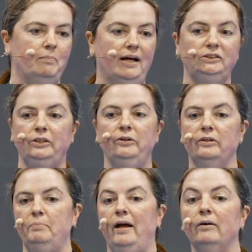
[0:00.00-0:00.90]
Imagine you're
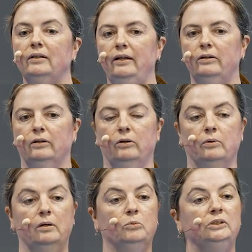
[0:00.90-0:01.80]
the paralegal
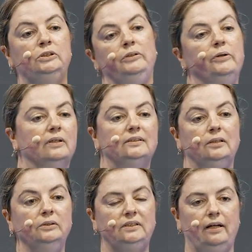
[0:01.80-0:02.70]
or a more junior
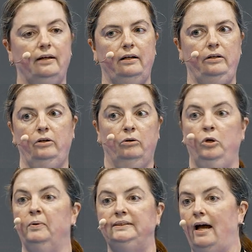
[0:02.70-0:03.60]
associate and you don't
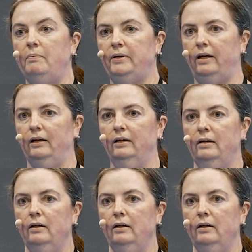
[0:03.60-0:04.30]
know what's happening.